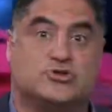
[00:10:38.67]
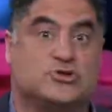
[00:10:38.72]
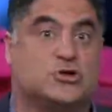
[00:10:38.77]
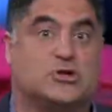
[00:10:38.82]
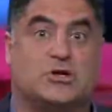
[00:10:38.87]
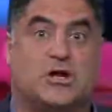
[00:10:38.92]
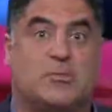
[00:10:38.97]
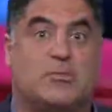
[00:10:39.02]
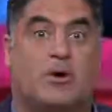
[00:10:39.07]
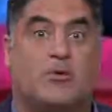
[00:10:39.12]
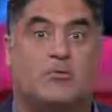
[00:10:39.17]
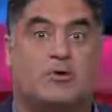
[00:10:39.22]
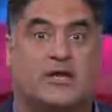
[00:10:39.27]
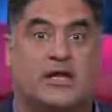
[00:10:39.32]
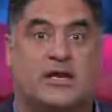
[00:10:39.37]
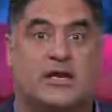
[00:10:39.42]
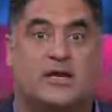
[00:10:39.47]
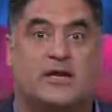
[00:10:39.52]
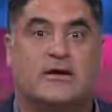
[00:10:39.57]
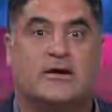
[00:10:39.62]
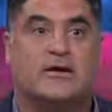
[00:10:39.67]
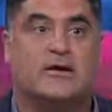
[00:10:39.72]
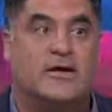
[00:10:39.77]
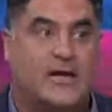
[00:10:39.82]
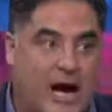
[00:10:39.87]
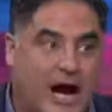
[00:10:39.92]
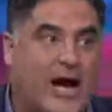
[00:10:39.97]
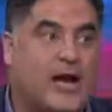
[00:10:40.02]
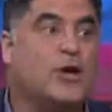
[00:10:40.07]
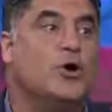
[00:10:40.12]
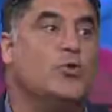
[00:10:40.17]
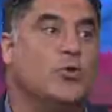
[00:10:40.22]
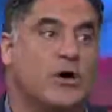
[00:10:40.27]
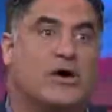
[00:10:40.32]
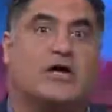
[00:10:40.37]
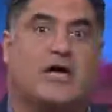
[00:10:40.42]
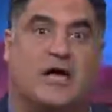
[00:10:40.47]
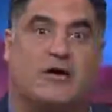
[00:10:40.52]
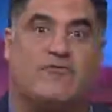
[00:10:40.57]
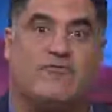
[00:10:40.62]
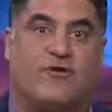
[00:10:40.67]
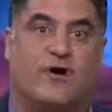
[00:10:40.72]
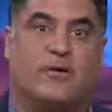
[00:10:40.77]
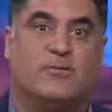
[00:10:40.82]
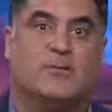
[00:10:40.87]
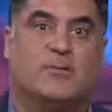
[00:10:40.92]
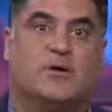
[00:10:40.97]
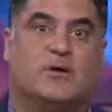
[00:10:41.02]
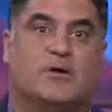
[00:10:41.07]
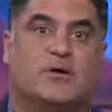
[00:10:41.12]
couldn't come up with any. Yeah, I know where it came from.